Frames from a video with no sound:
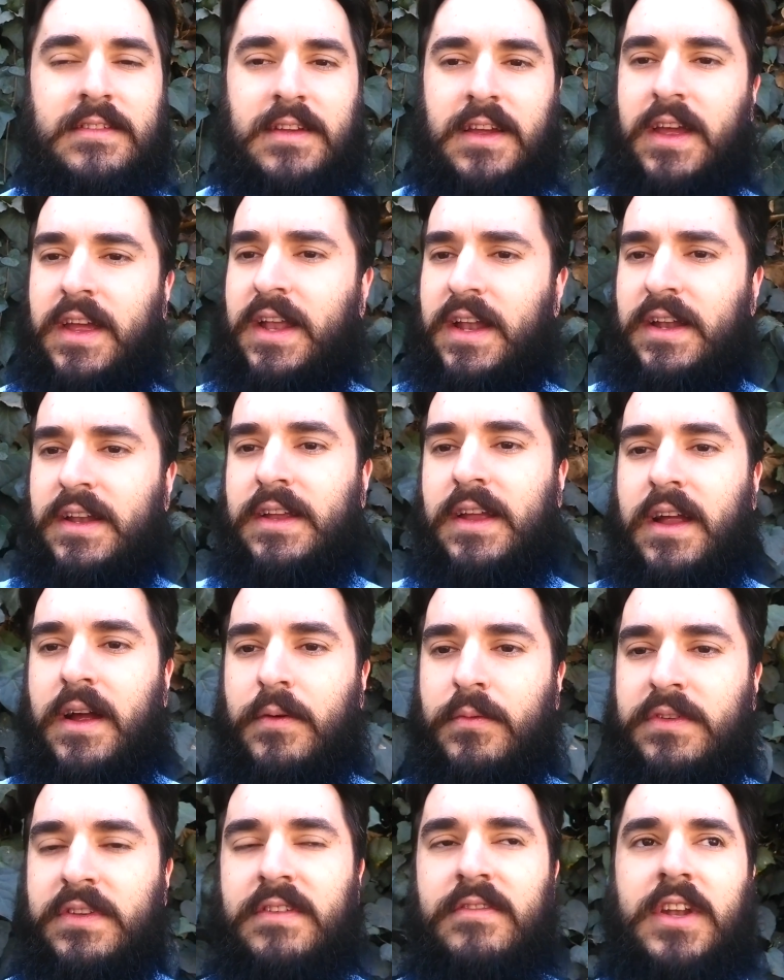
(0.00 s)
and
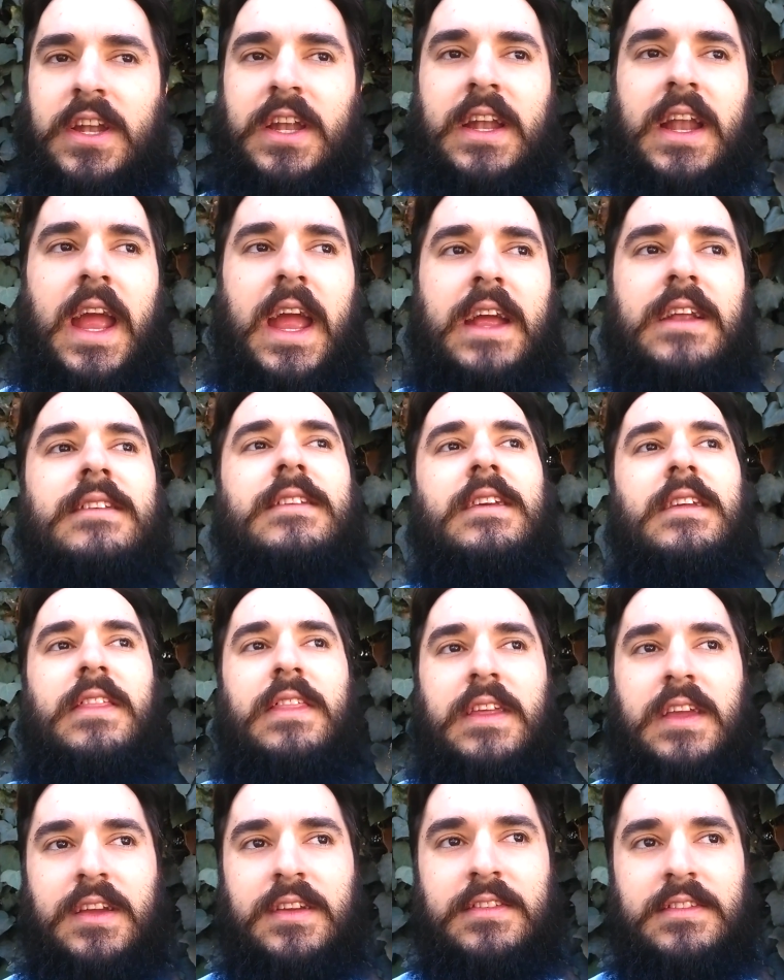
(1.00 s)
I was even
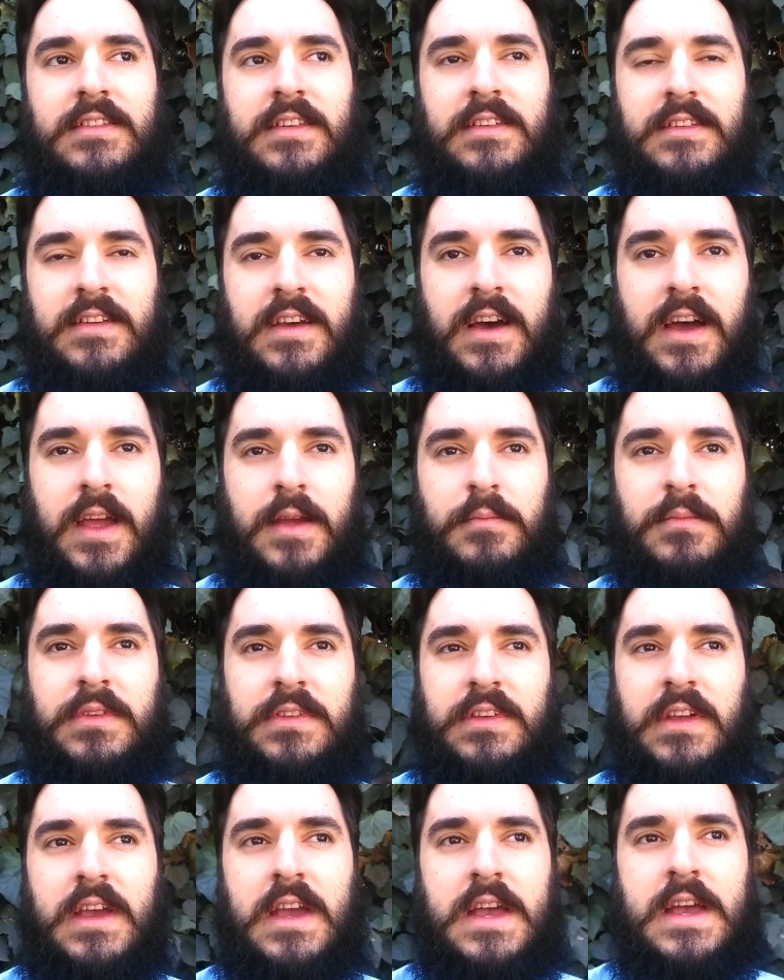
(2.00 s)
anti-theist at
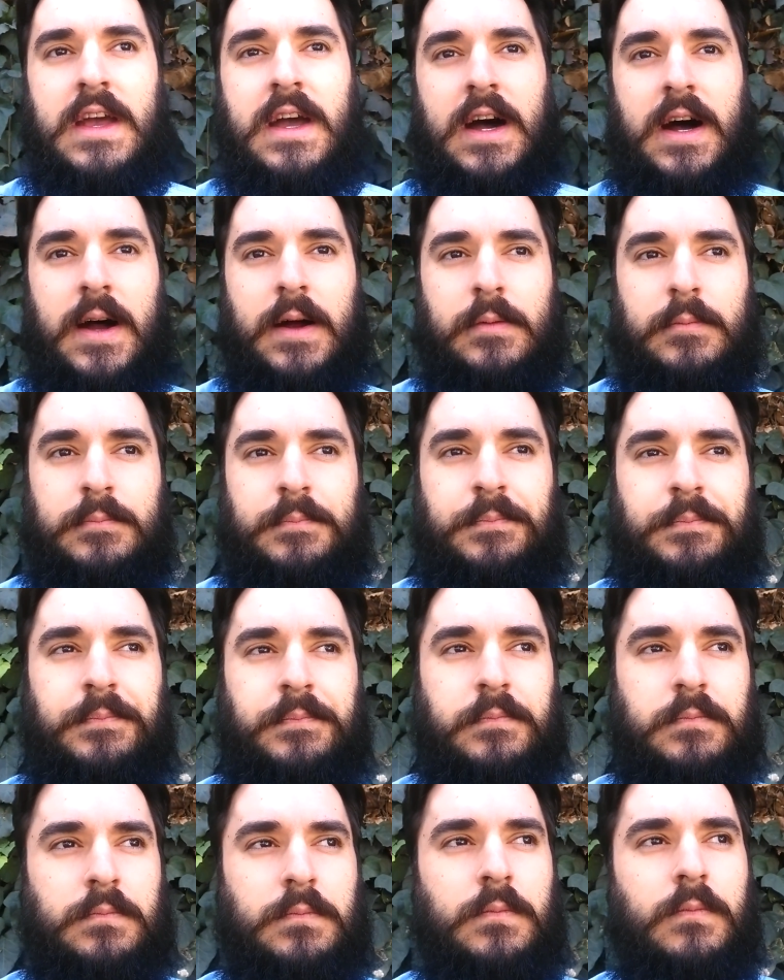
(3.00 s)
times,
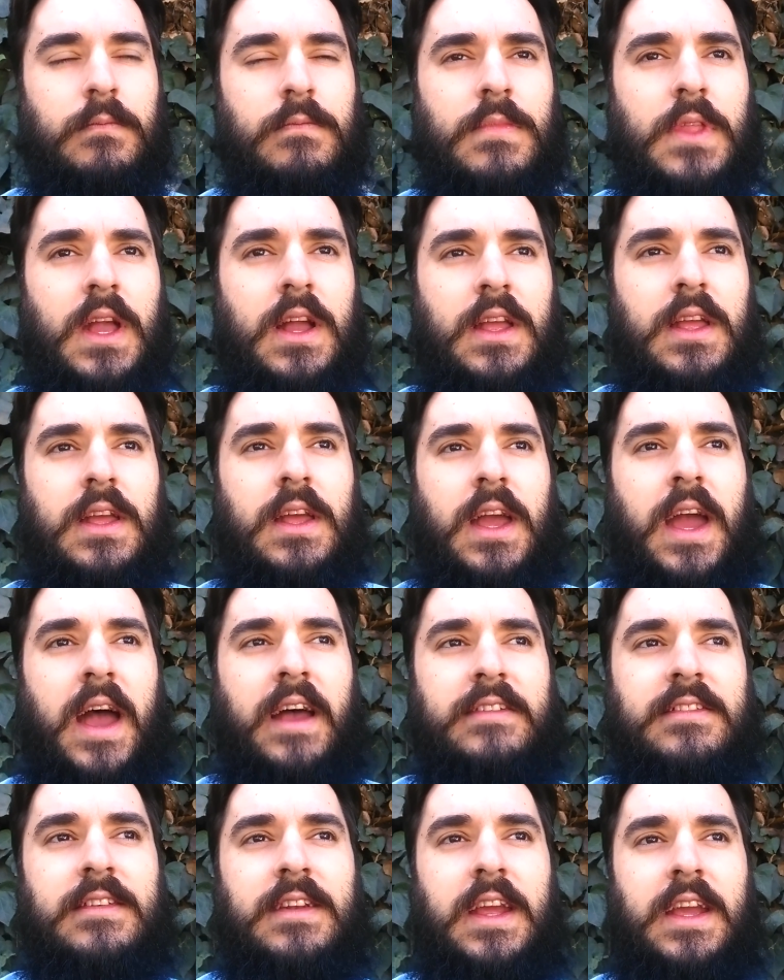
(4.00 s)

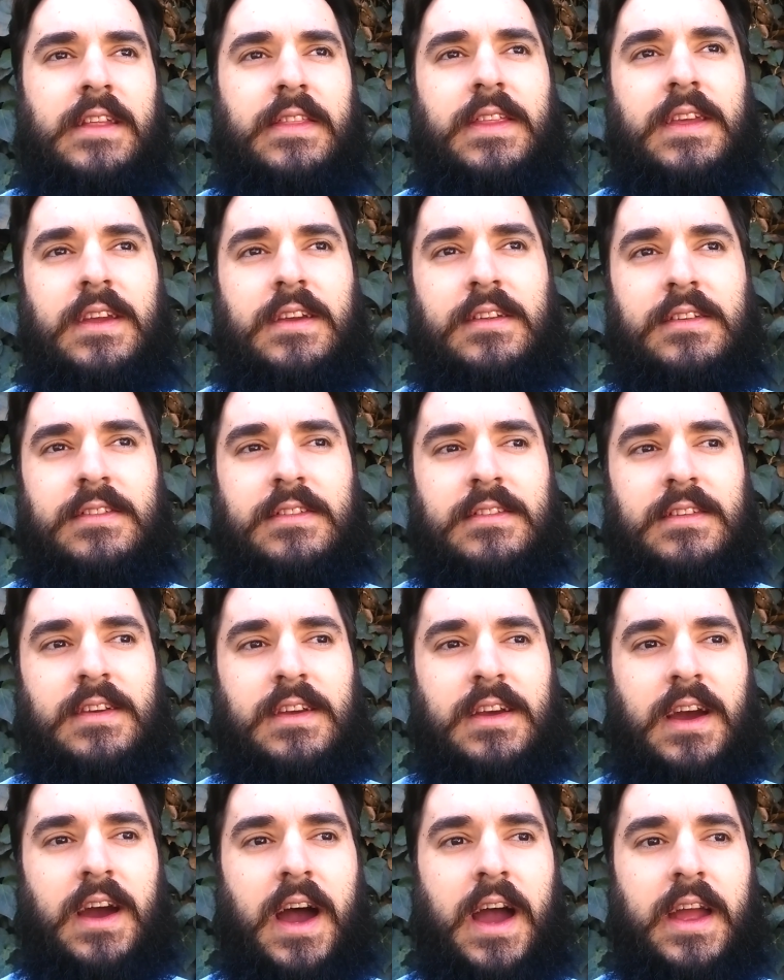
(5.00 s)
as an
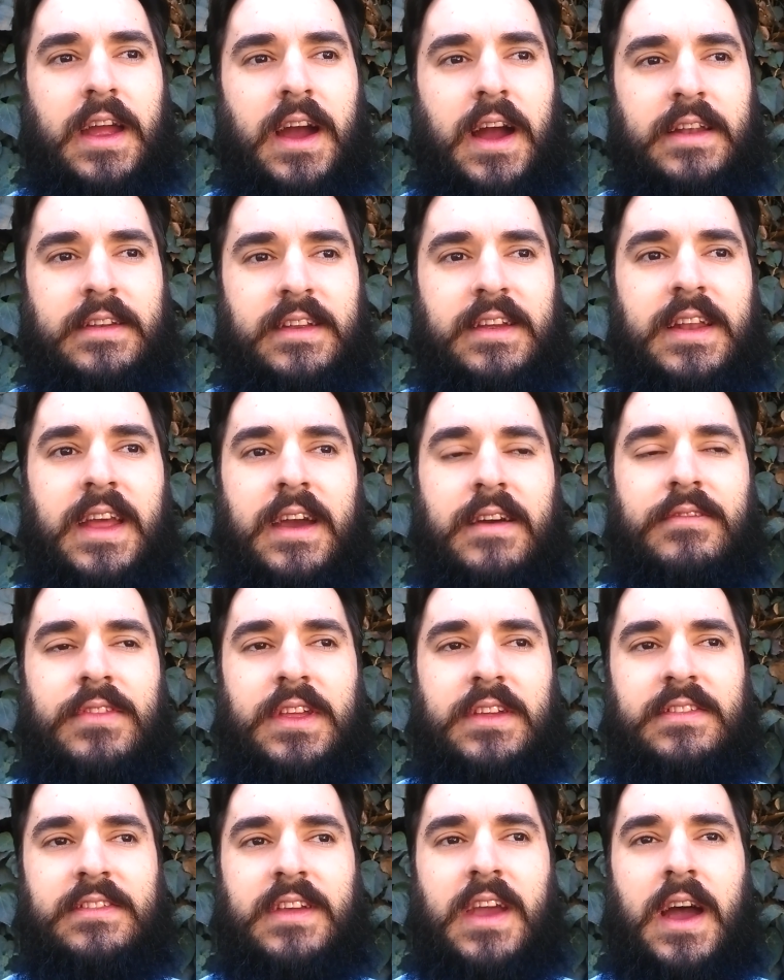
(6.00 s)
atheist, I did
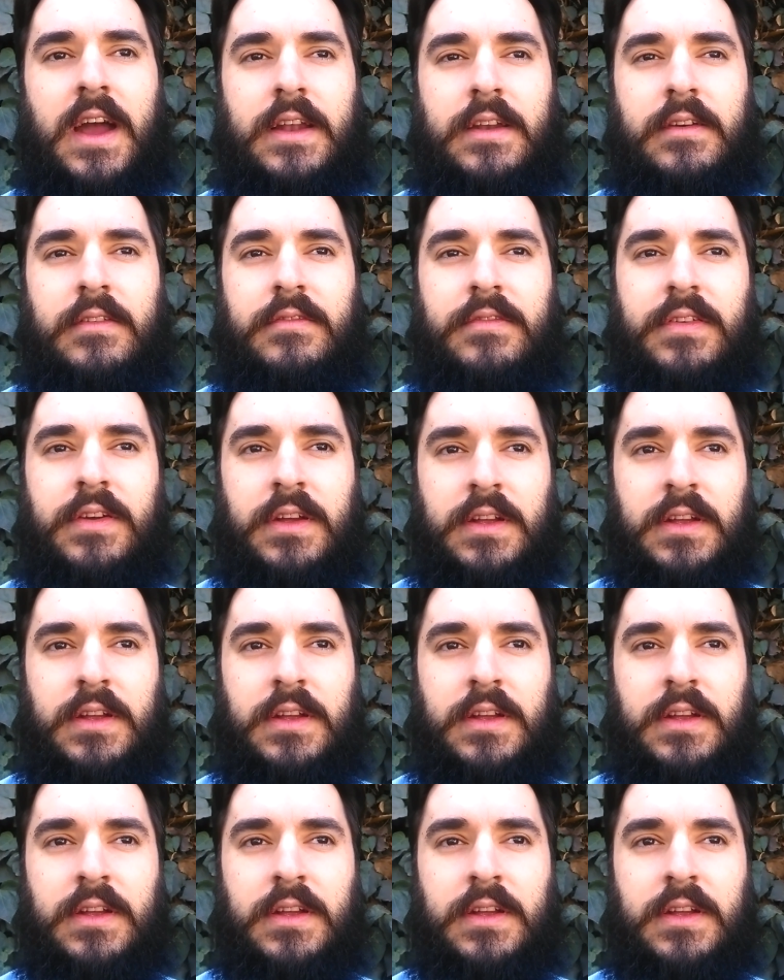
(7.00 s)
have this kind of